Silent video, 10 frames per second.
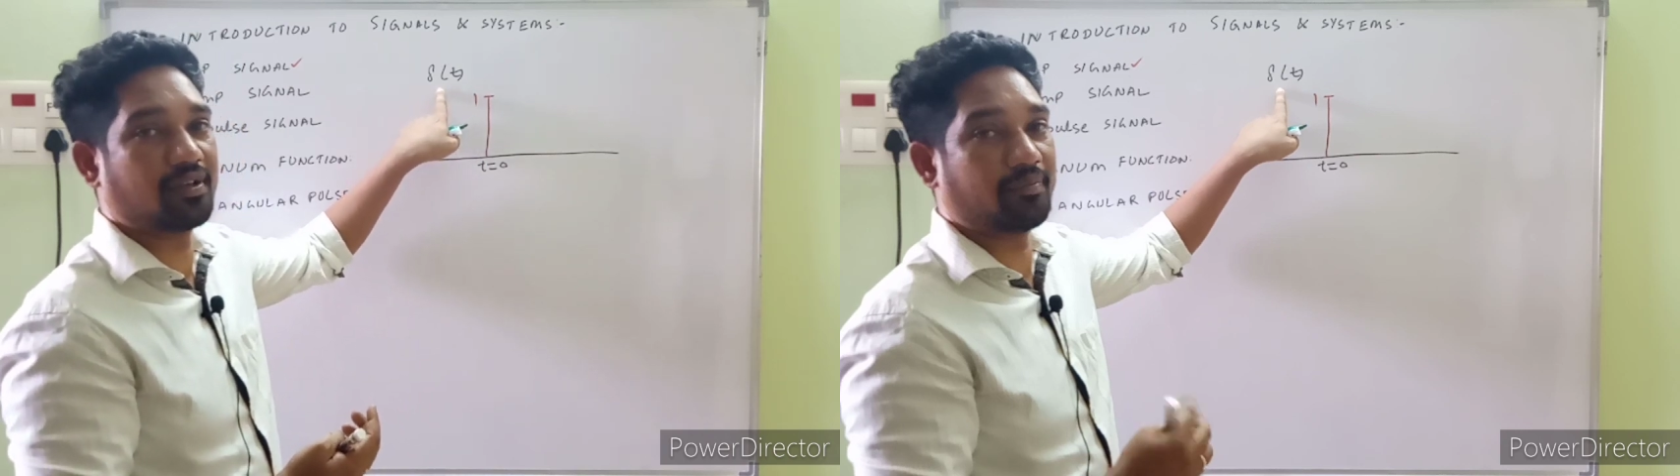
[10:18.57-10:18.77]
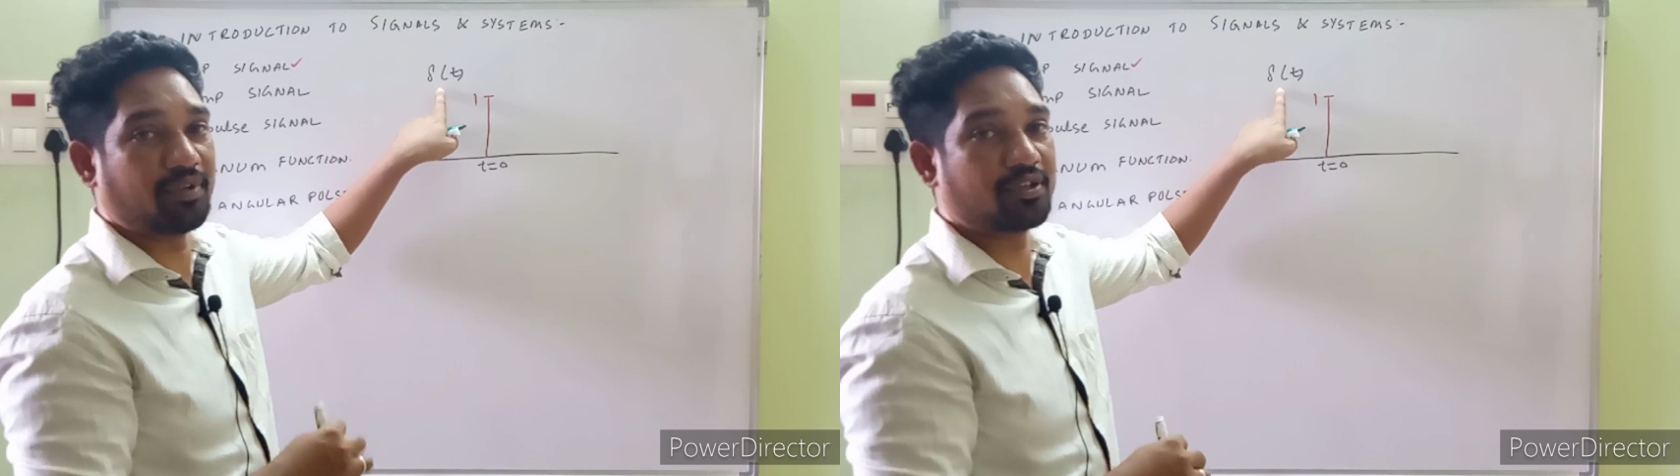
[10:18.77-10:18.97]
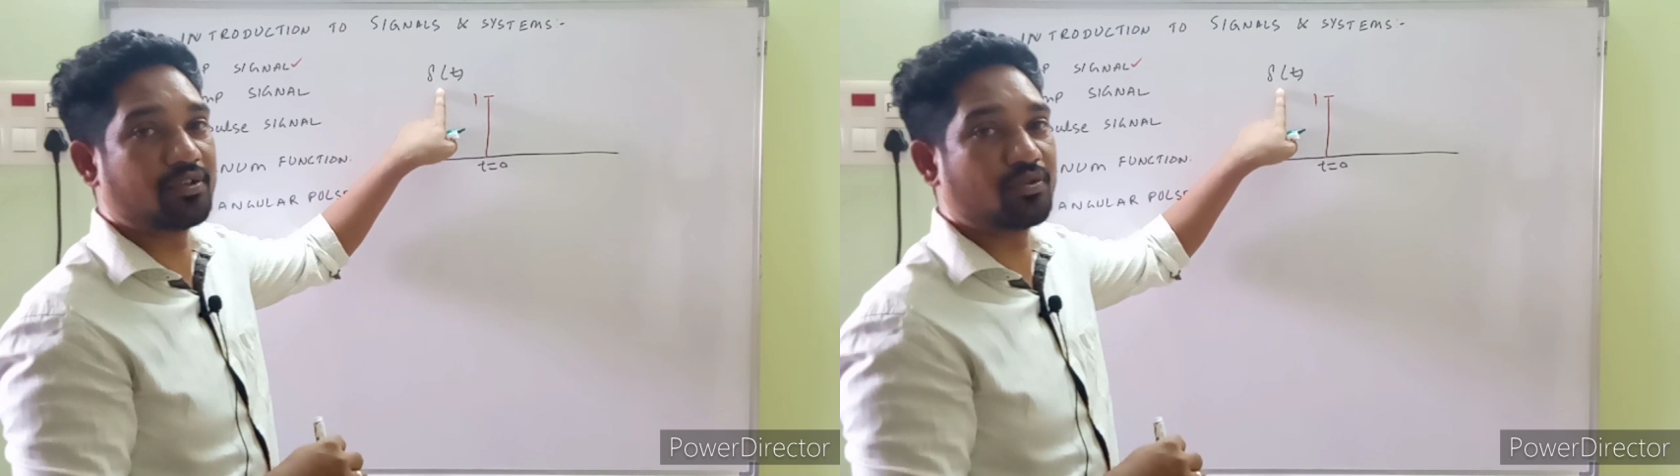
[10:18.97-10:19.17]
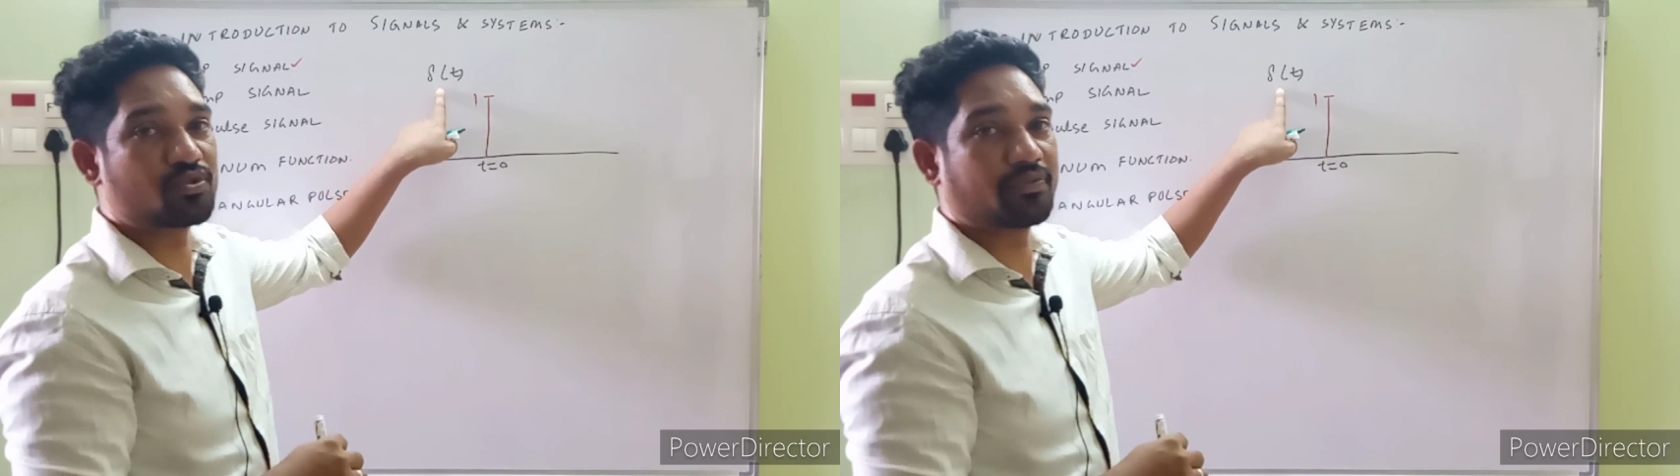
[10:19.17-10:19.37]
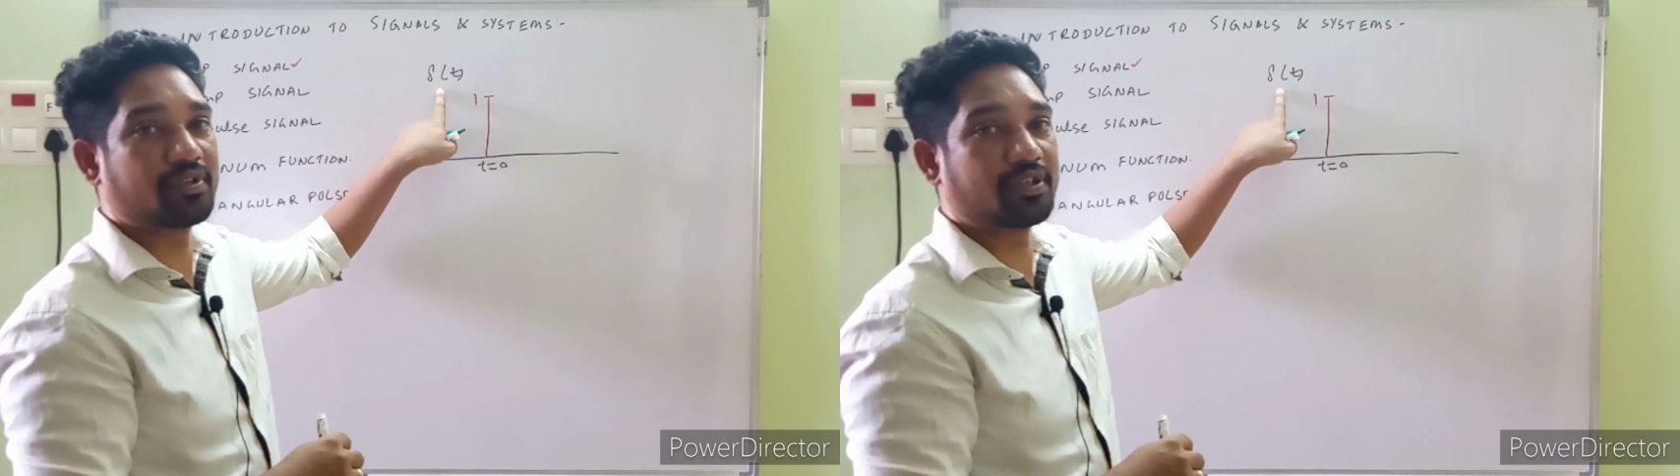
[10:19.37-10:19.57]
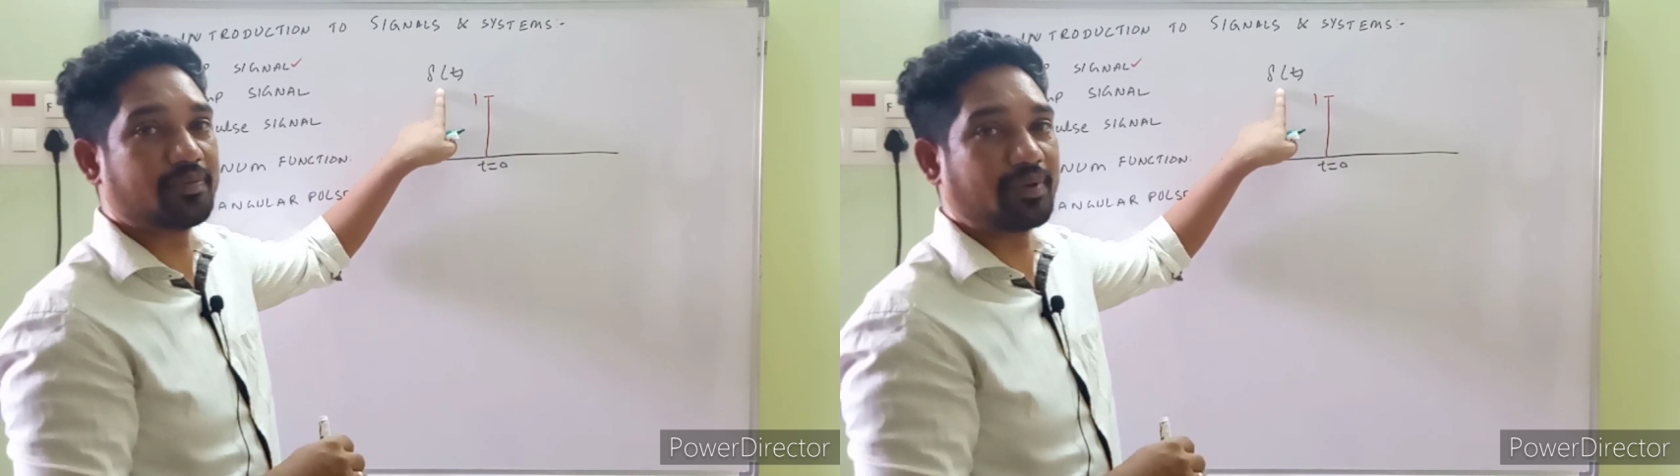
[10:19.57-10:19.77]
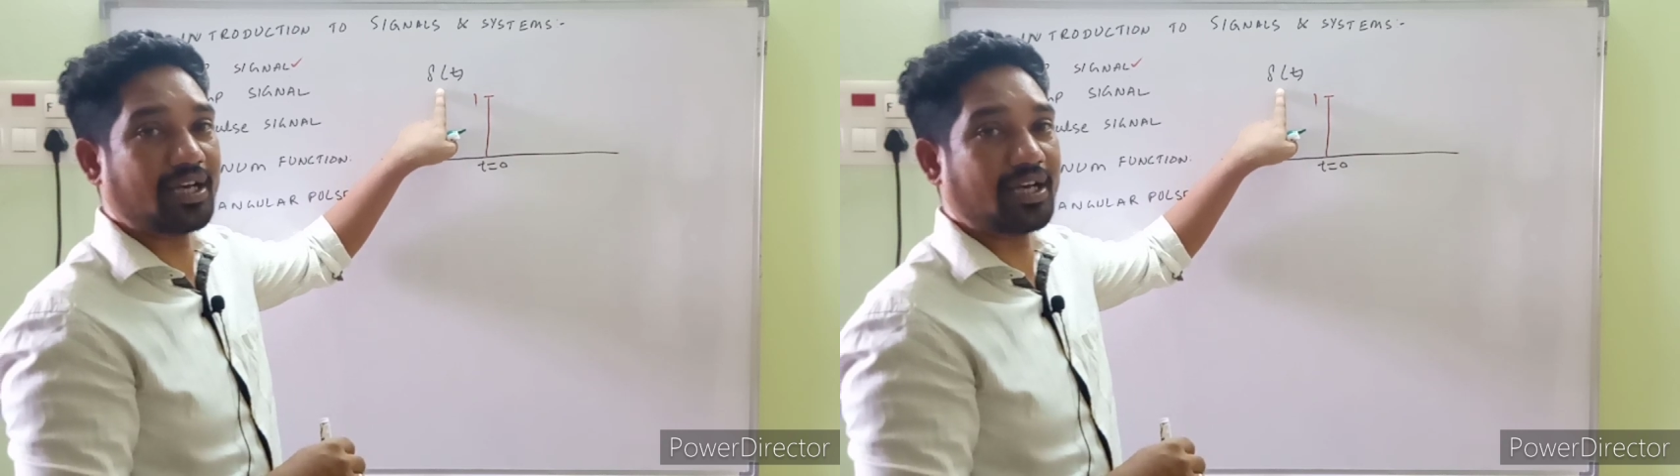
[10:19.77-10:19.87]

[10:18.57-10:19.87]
making use of the